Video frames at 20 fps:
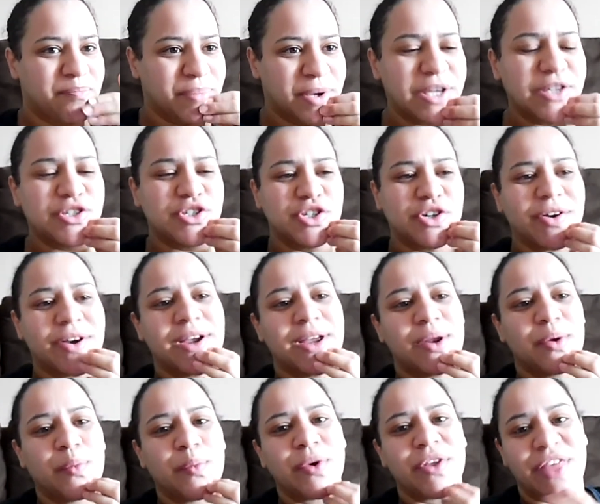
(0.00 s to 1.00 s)
picture
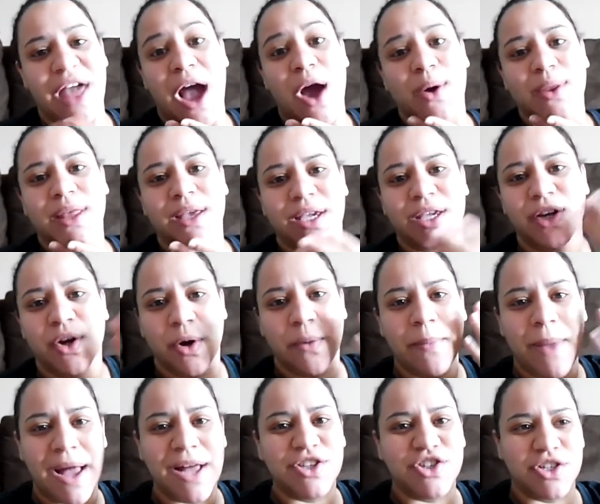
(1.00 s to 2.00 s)
it without, like you know,
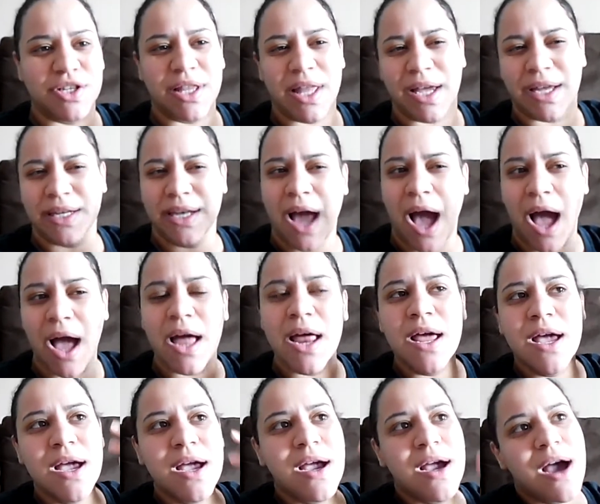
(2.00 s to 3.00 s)
imagine like not,
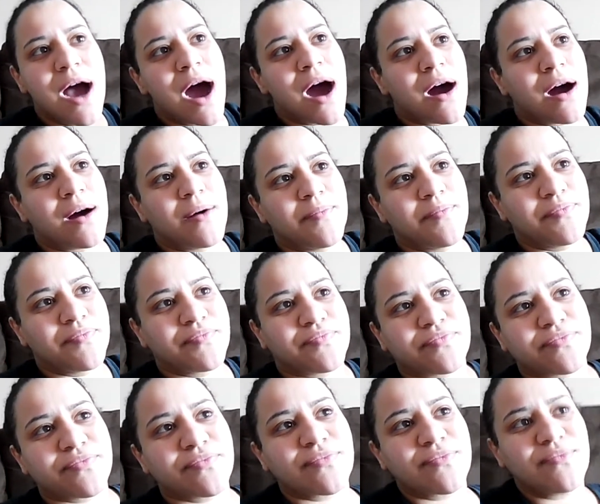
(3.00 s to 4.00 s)
um,
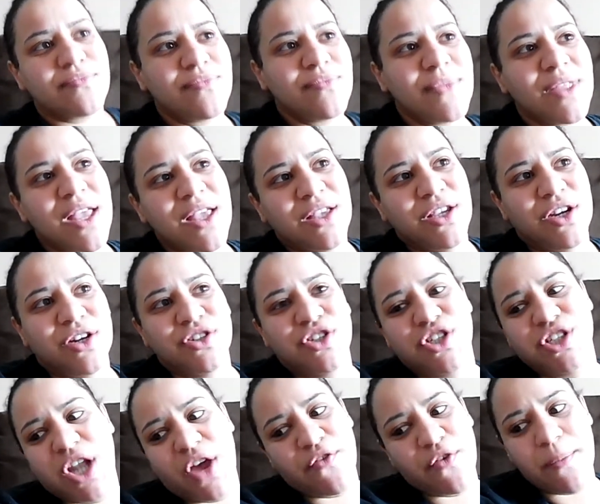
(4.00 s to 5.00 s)
you know,
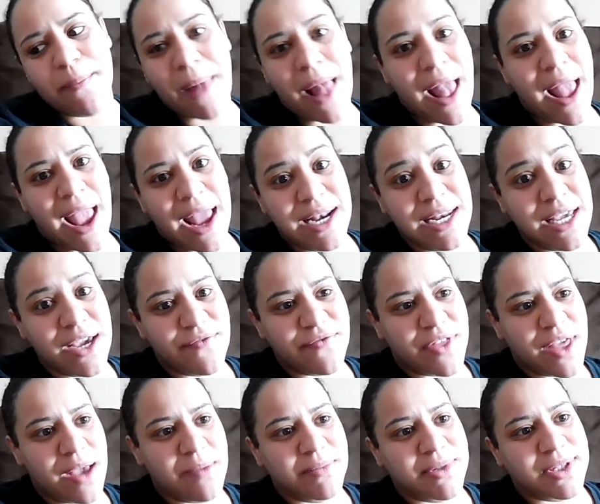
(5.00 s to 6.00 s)
she never met any of
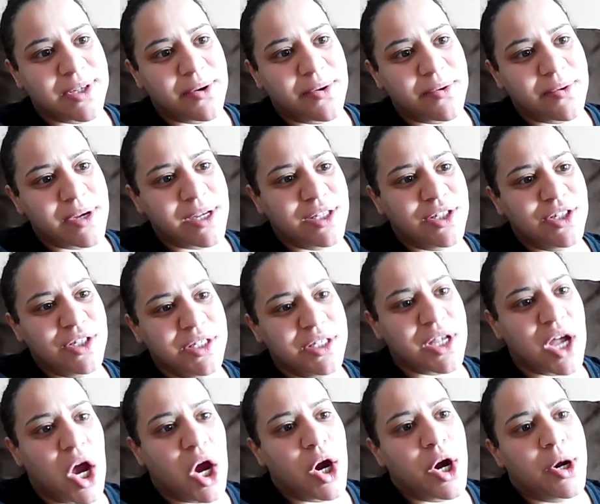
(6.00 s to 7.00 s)
them, so it's
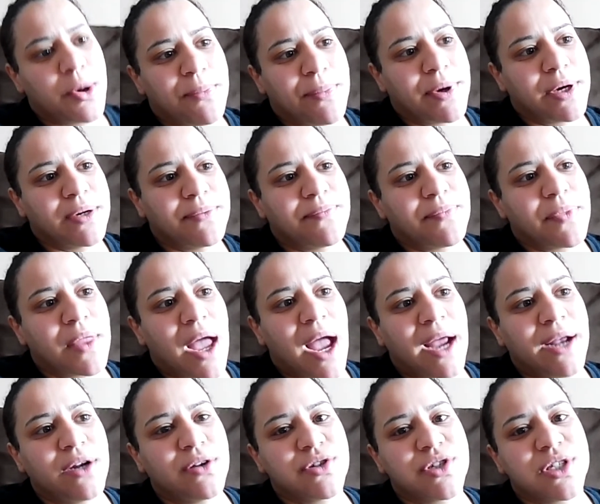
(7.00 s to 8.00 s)
just hard, but
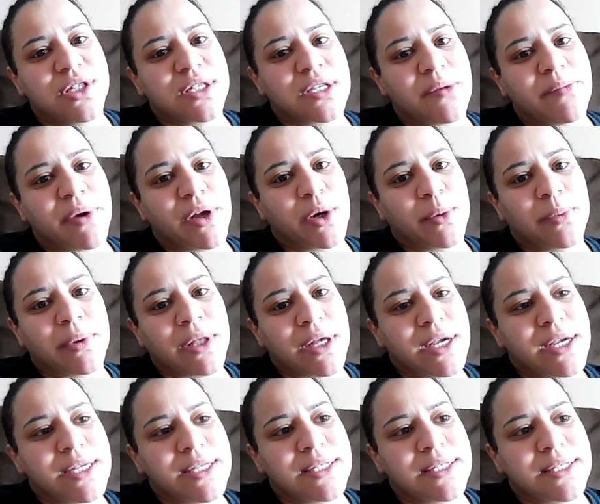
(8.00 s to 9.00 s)
I know she's in a better
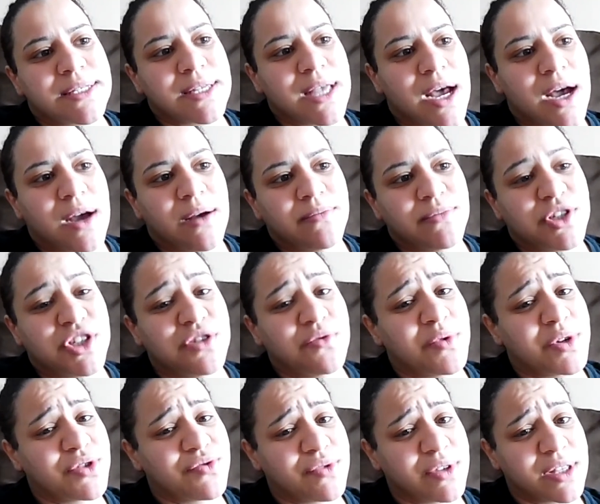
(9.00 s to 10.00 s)
place. Um, she
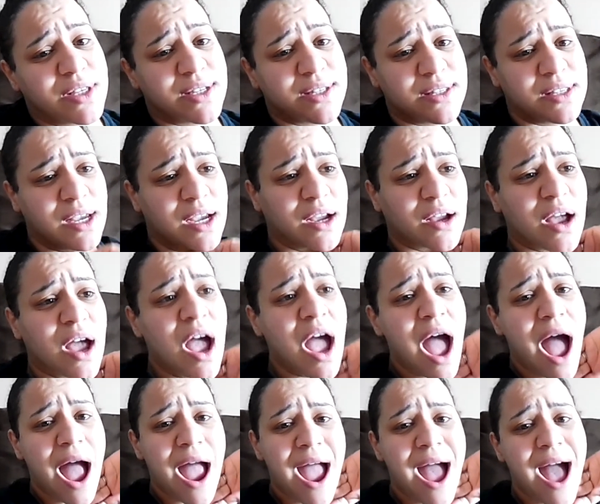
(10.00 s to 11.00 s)
was really sick.
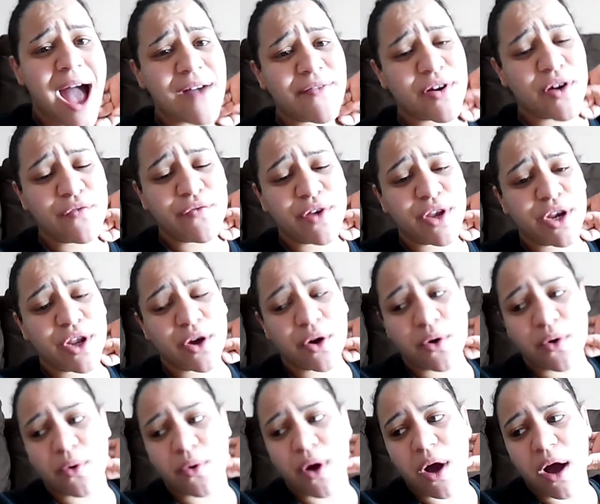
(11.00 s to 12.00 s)
I have a
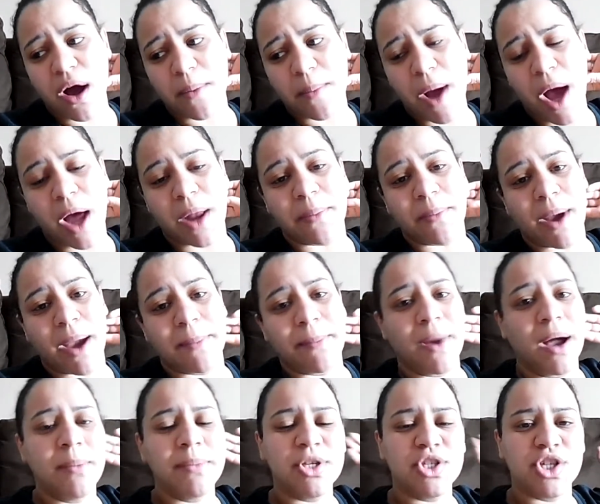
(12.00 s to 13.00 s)
video um, on my
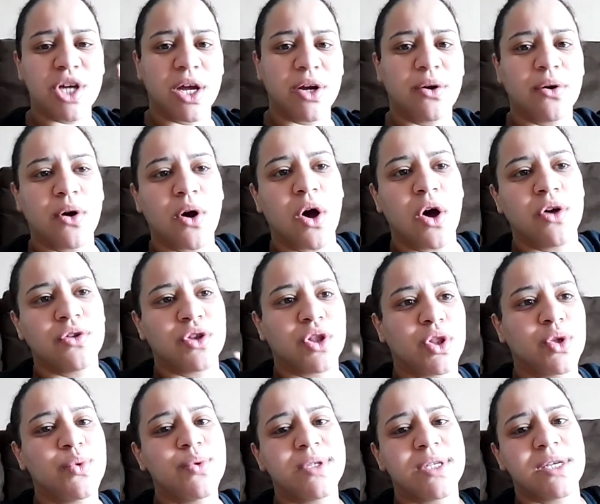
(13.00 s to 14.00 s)
mommy channel called
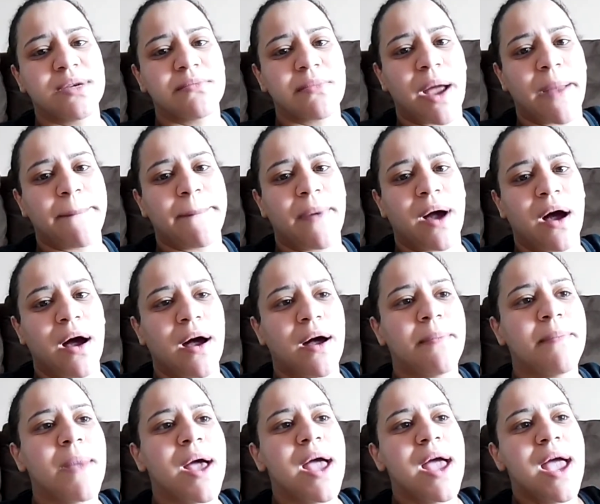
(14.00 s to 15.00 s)
Losing My
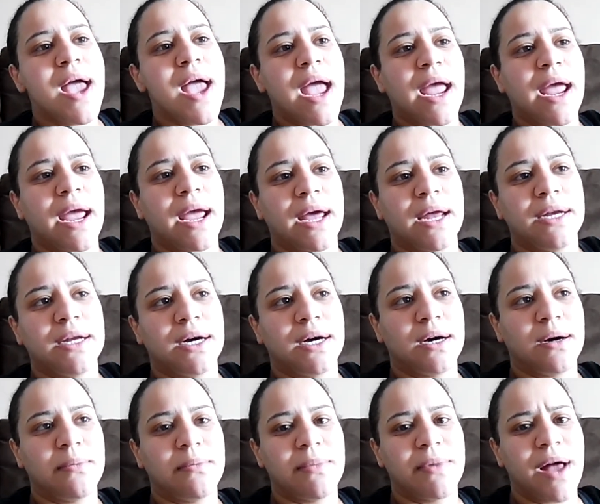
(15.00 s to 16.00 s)
Mom. And
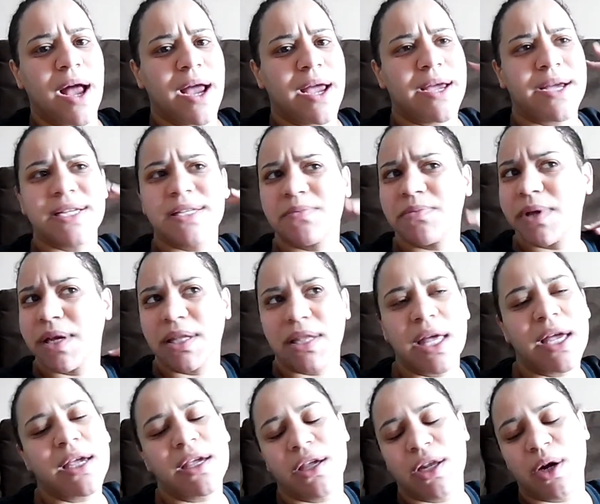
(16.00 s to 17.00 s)
um, I explain
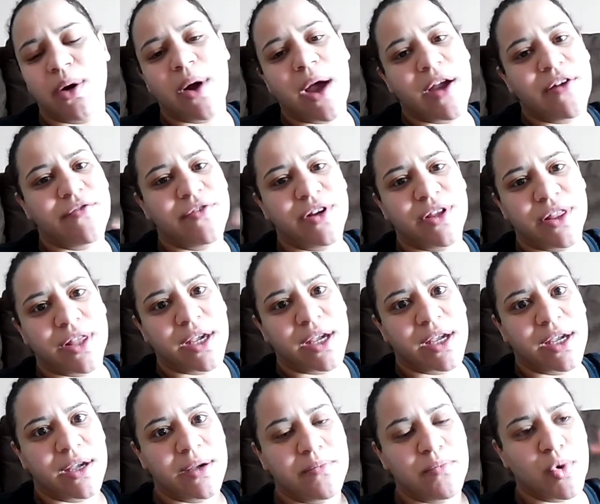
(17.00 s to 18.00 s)
like, you know,
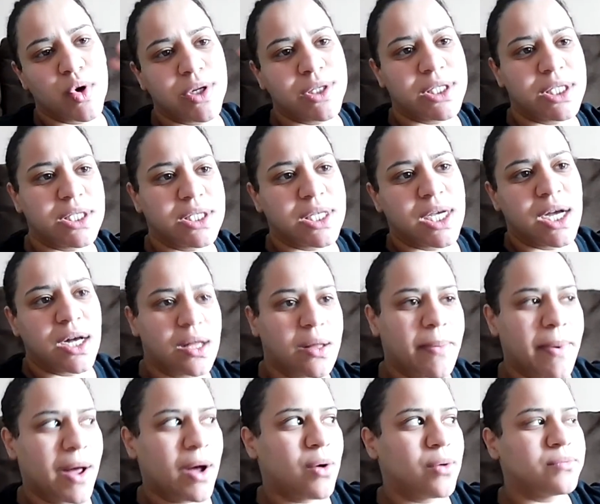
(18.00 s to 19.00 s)
everything in more detail
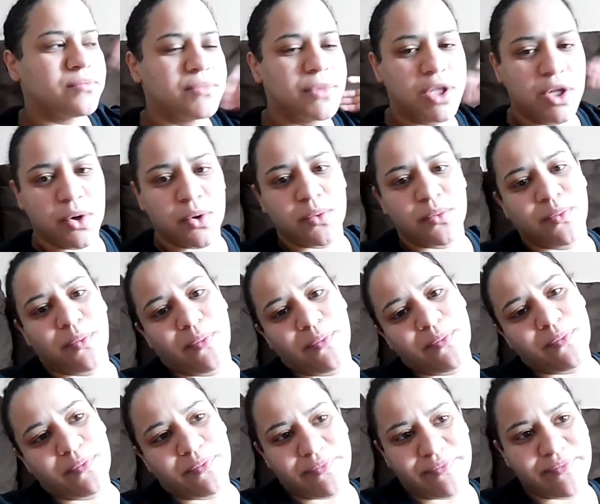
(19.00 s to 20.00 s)
about, you know,
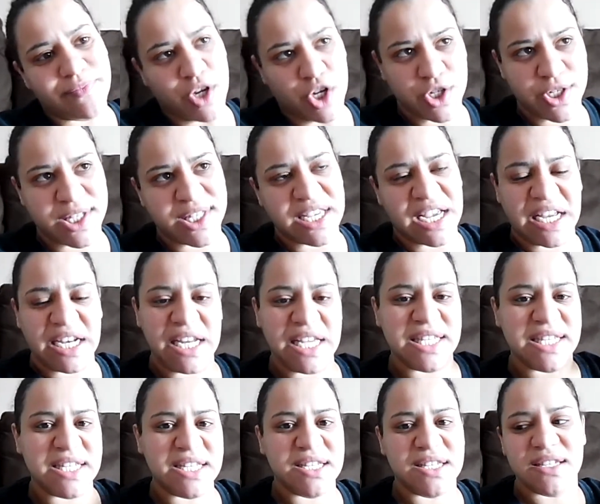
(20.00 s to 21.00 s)
her
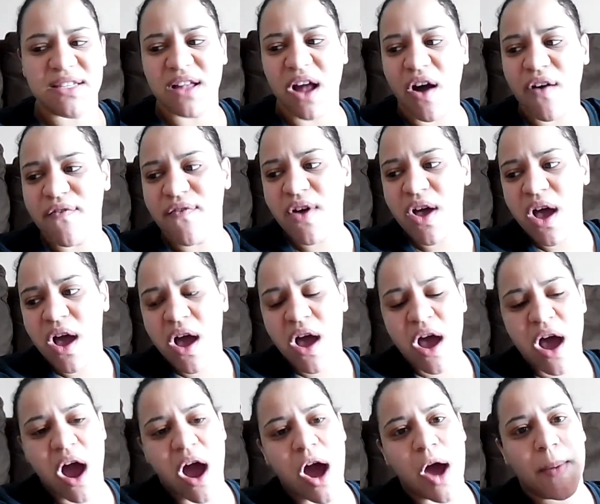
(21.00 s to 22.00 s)
sickness and stuff.
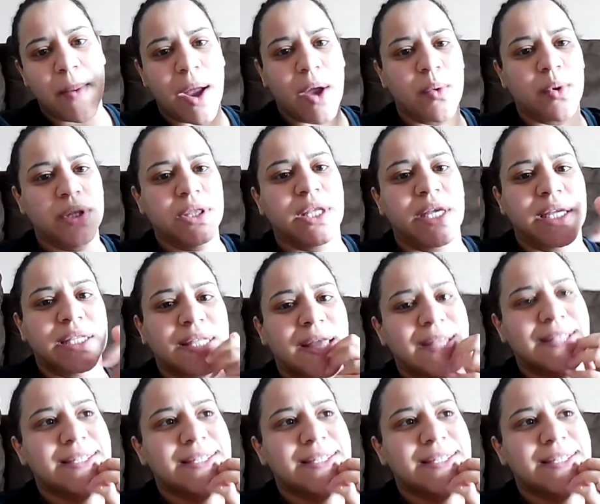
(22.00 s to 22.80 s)
Um, I will link